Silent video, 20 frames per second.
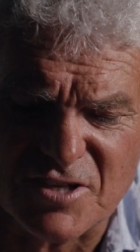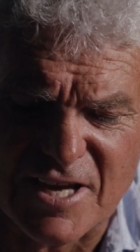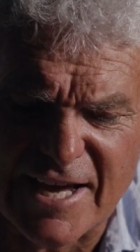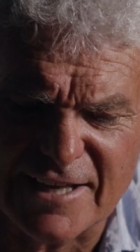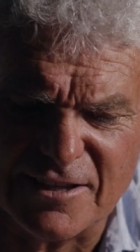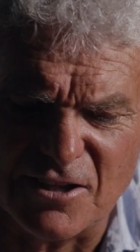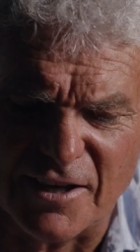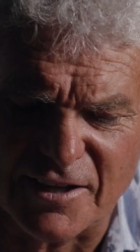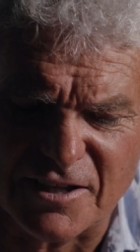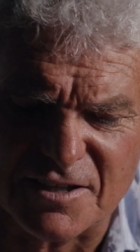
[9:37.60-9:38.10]
it
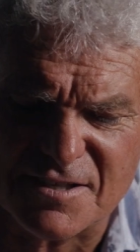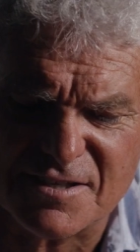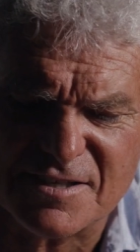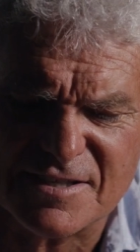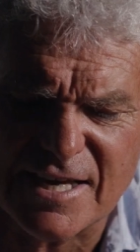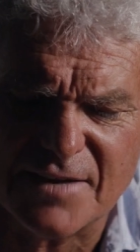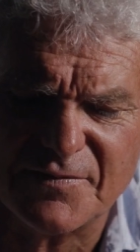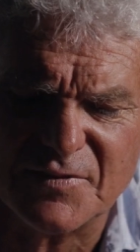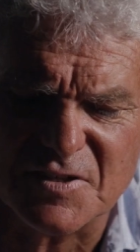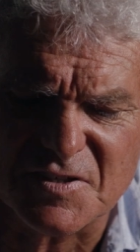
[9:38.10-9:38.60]
had like a
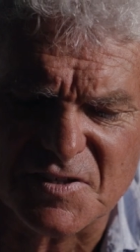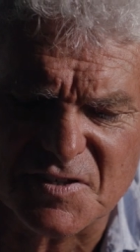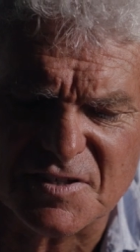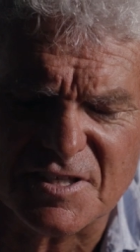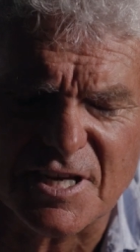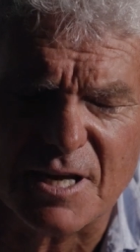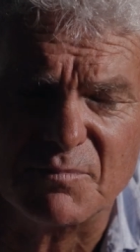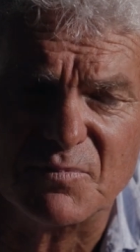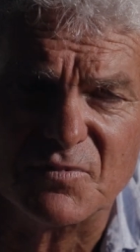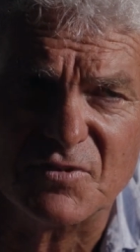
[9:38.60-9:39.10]

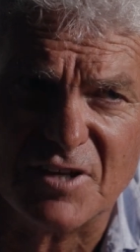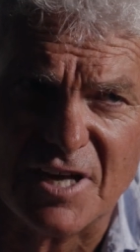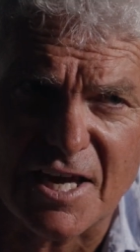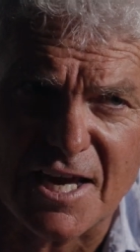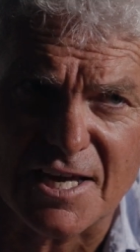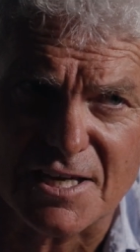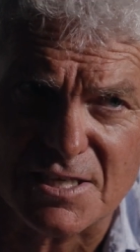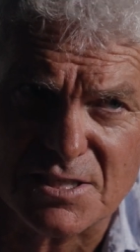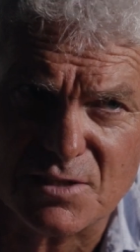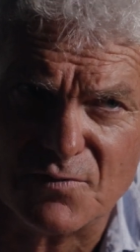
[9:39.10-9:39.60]
seven-step
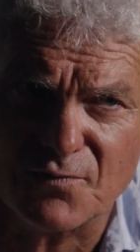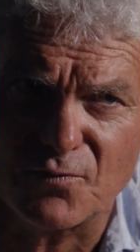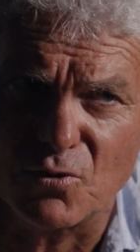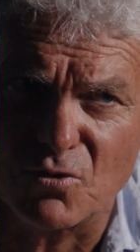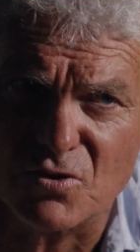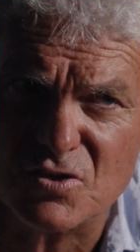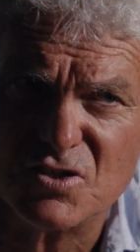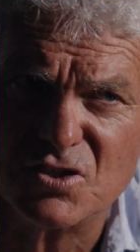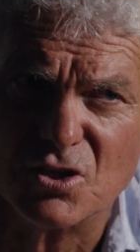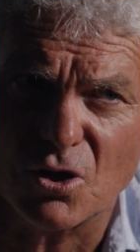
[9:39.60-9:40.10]
test
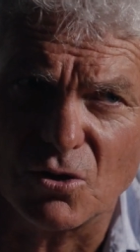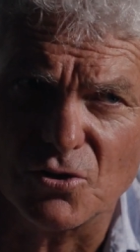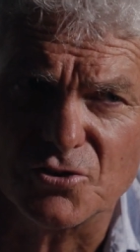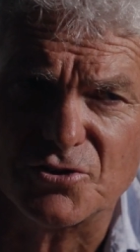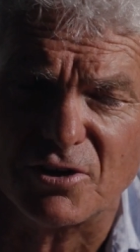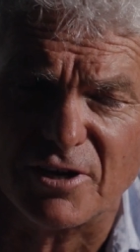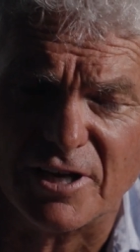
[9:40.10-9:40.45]
for a soldier